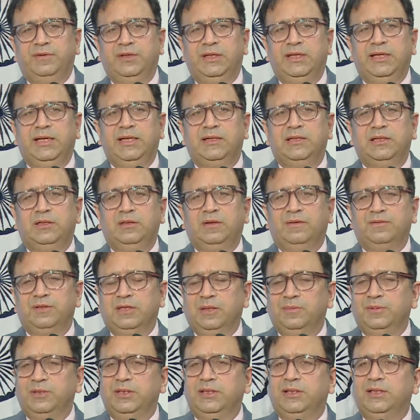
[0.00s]
created of
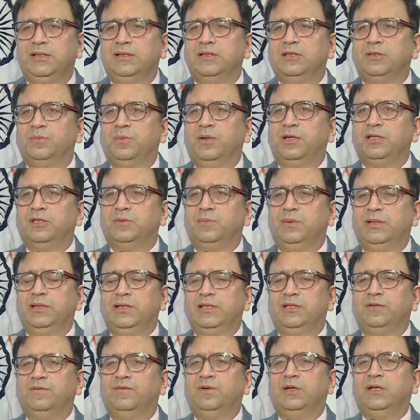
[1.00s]
subsidy disbursement
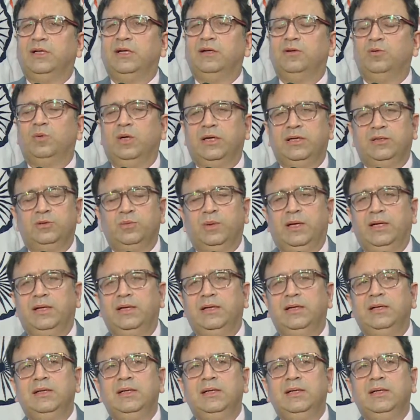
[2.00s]
is working quite well.